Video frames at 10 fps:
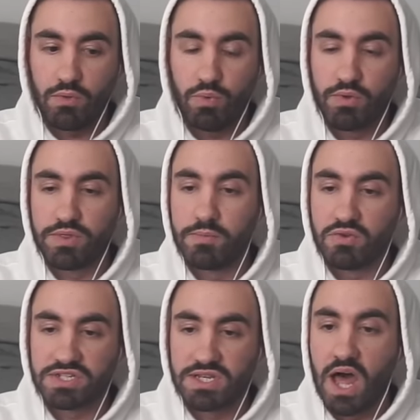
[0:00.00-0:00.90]
we were the
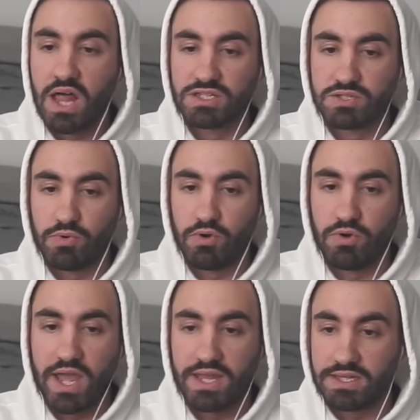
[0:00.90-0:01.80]
most
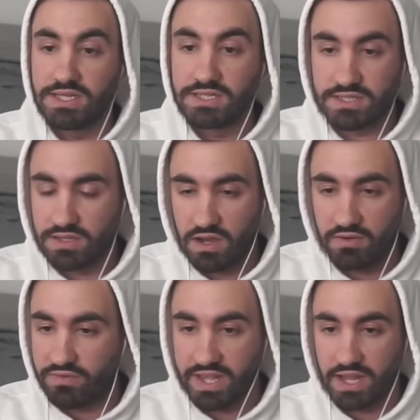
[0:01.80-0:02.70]
knowledgeable, at least,
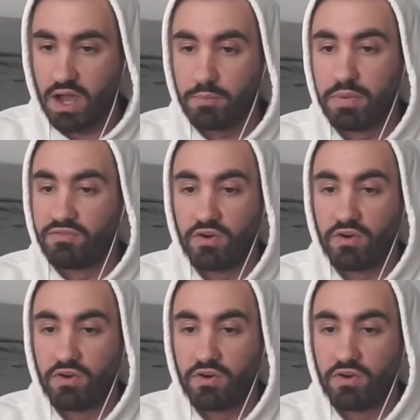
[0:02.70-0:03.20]
of like above